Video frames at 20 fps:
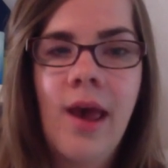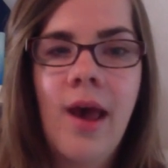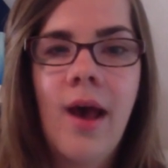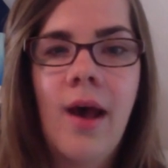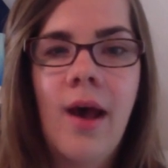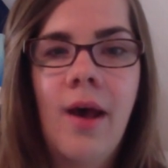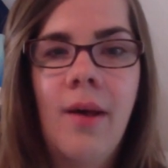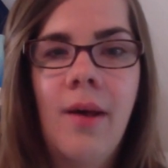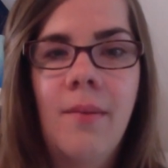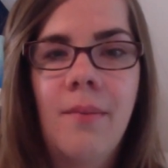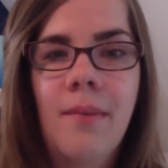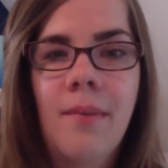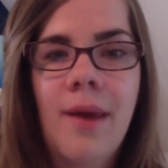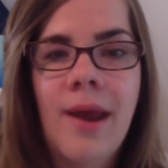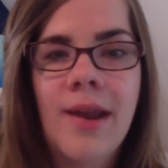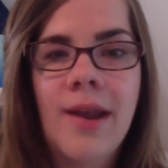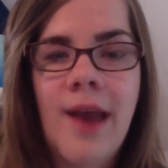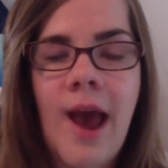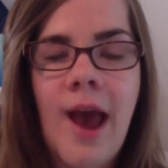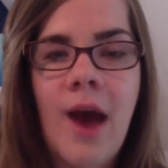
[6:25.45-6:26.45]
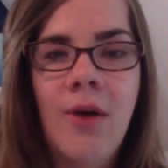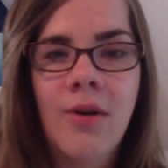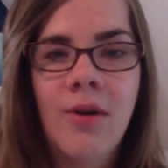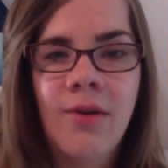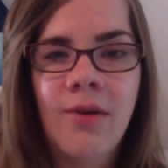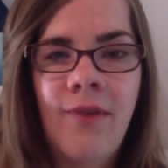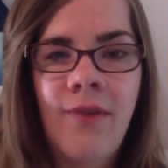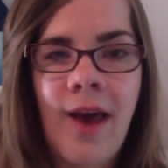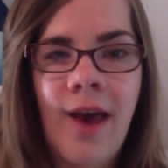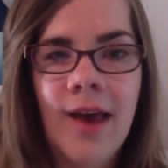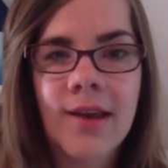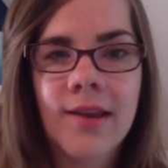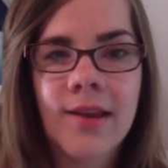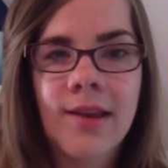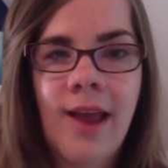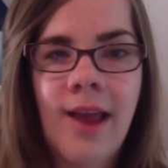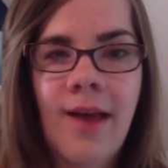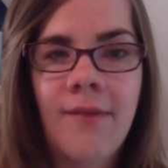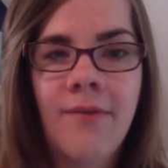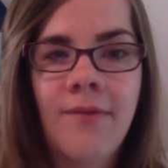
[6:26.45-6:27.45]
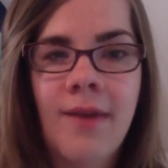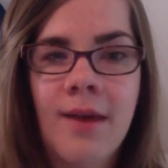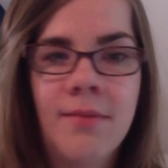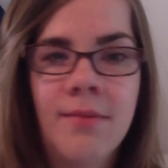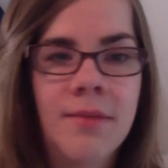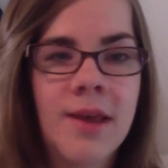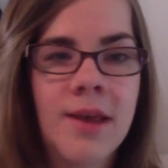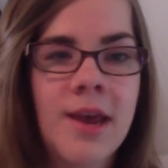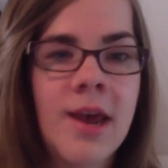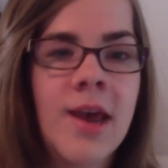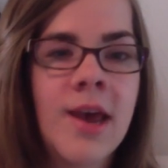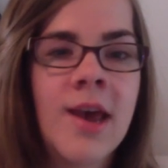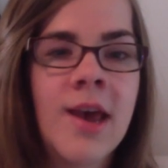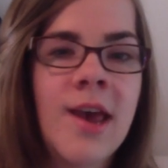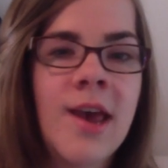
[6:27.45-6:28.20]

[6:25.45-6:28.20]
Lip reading: and how it affects that family